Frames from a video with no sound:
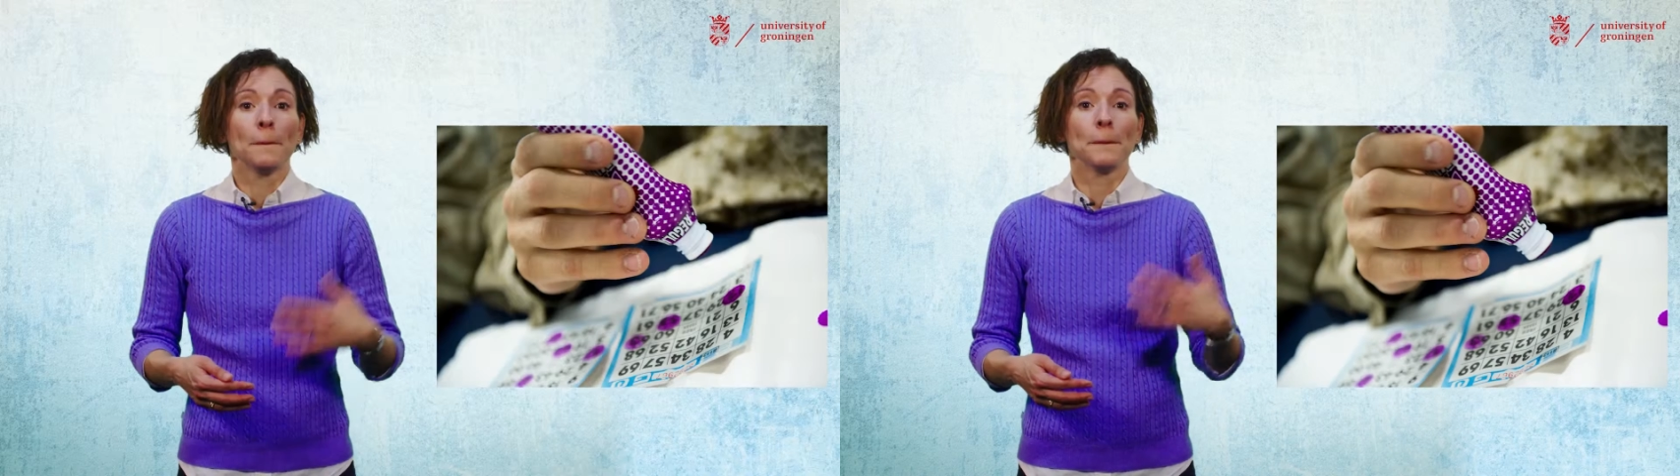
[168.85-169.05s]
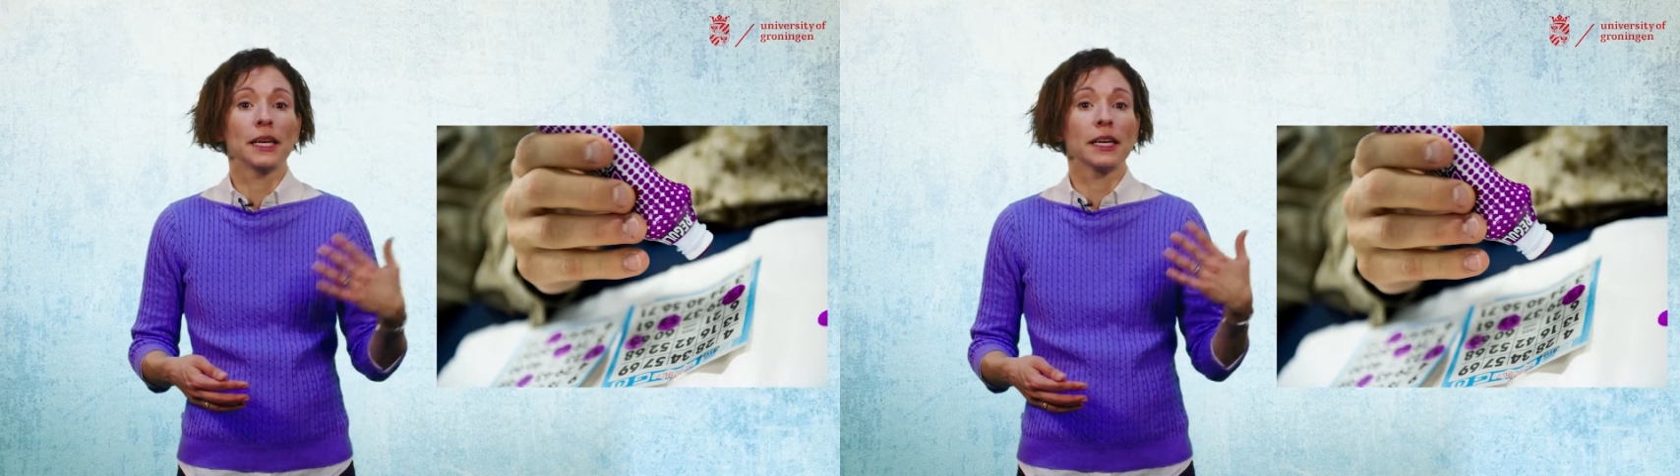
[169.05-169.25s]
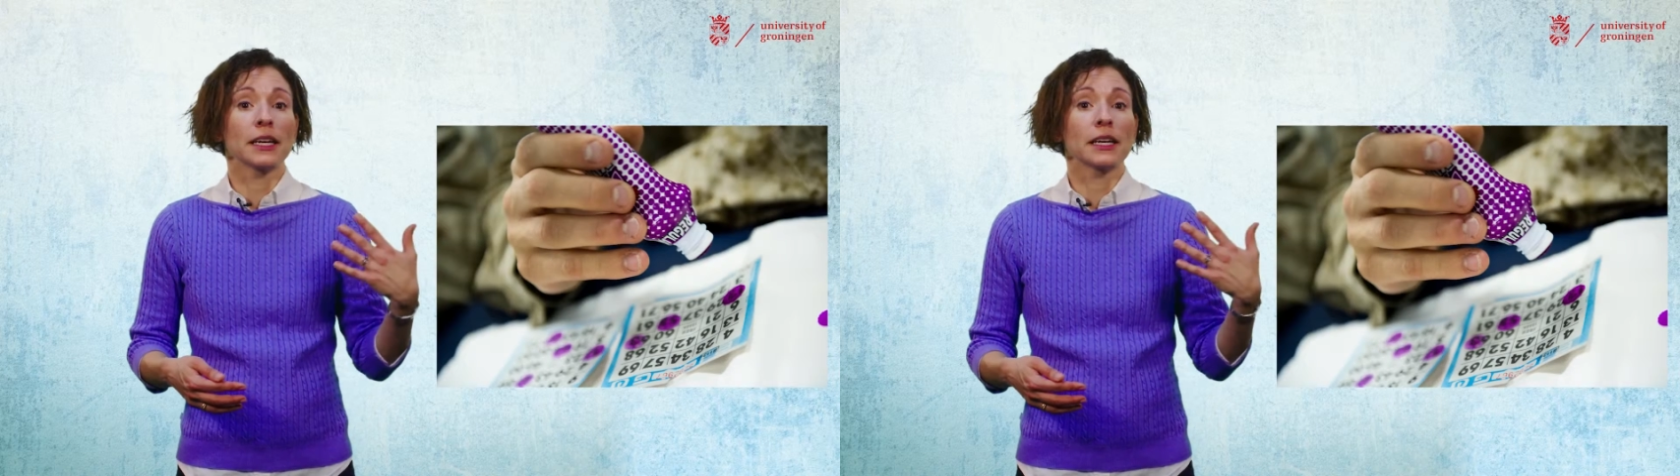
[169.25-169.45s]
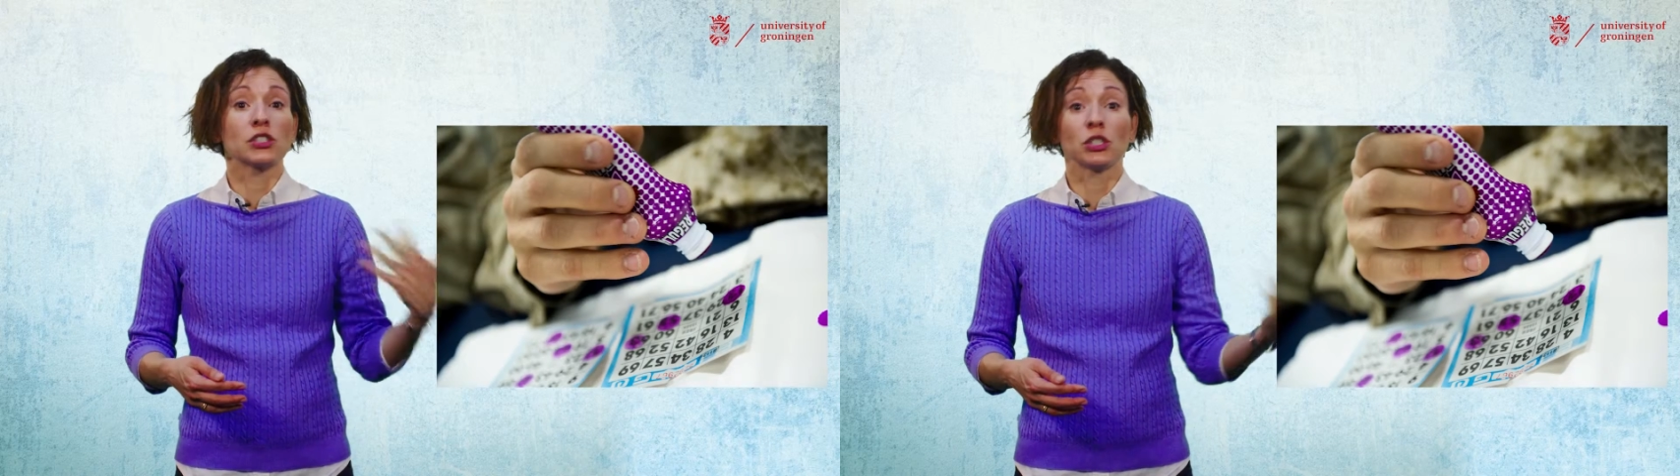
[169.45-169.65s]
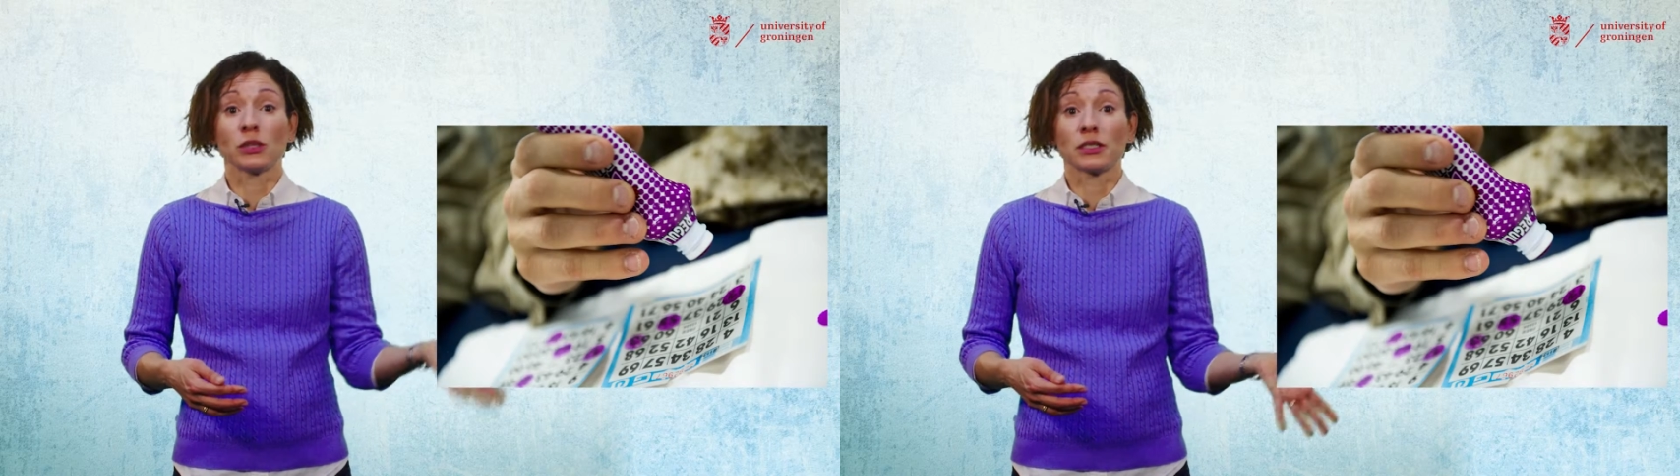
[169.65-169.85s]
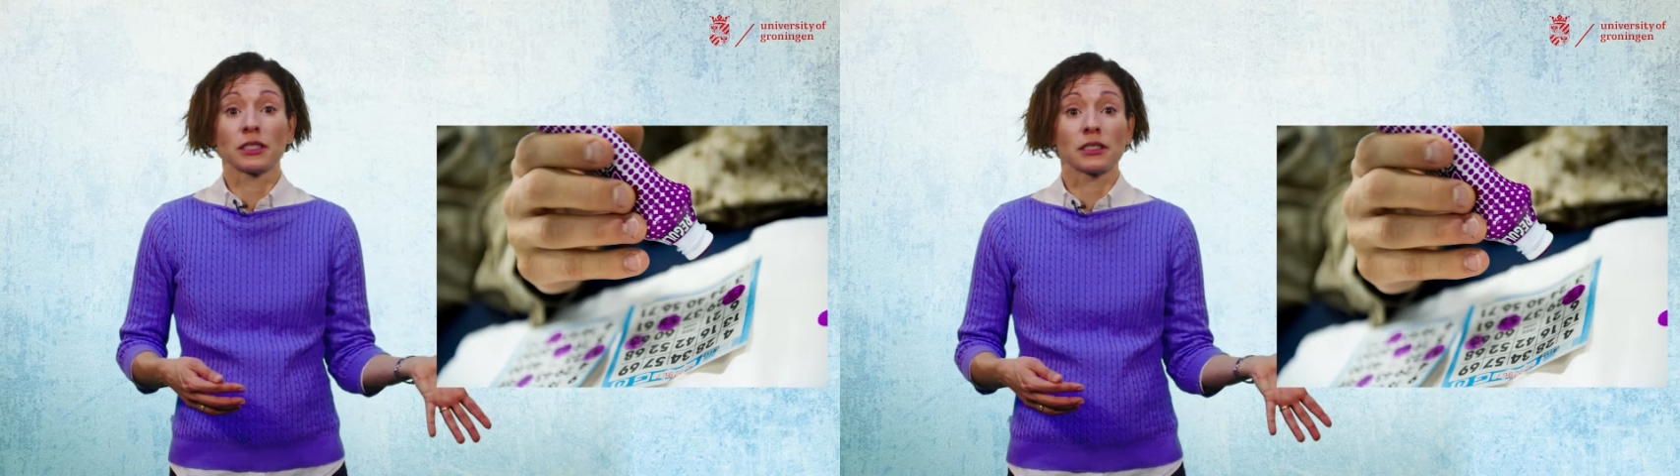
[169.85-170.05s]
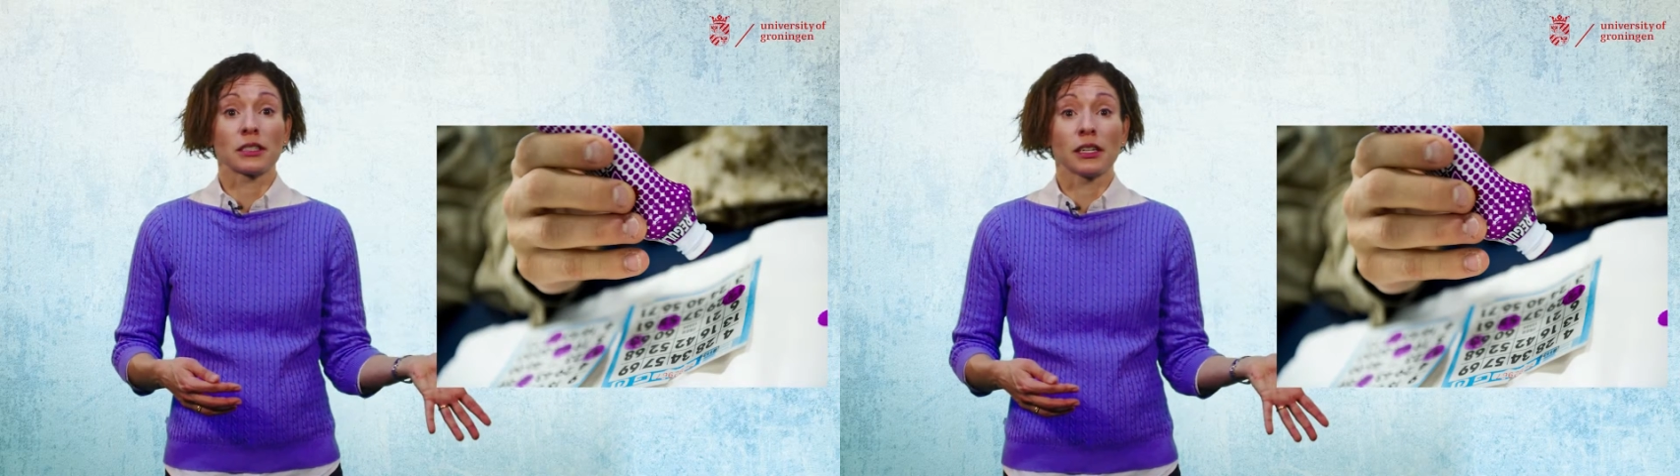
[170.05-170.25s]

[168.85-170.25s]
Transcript: being a student assistant